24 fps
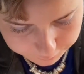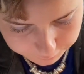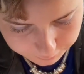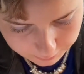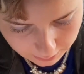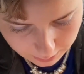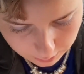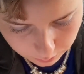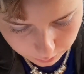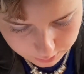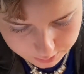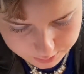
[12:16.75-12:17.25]

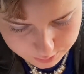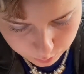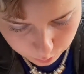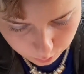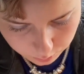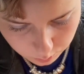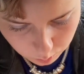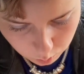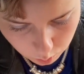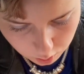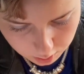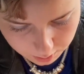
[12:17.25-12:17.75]
flowers
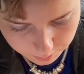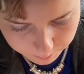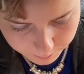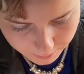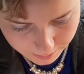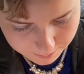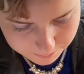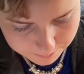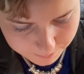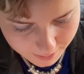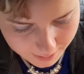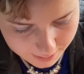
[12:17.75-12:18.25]
were worn
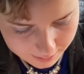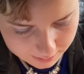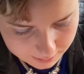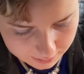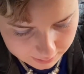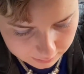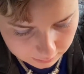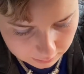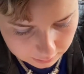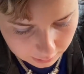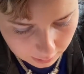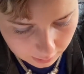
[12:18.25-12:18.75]
by men
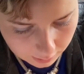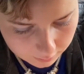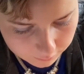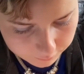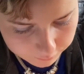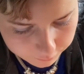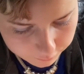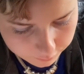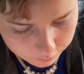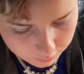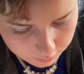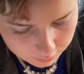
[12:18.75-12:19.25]
in
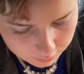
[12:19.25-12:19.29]
love.